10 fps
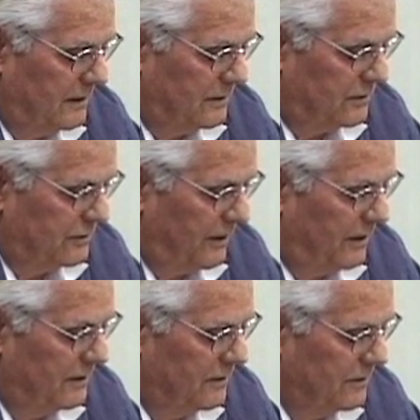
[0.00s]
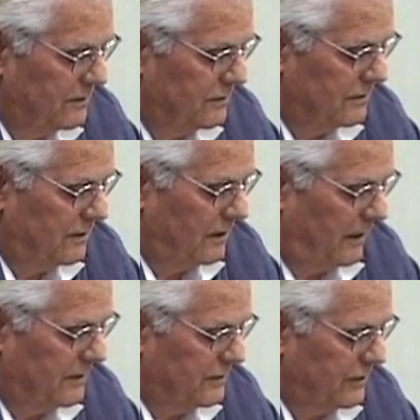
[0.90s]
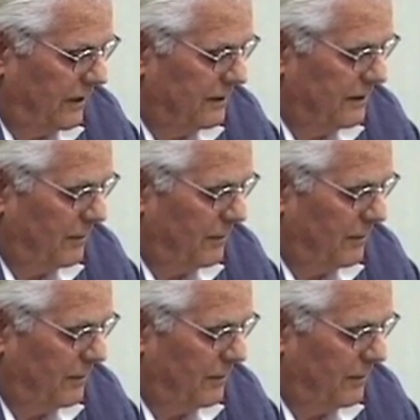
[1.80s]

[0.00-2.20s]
And sailors, like chained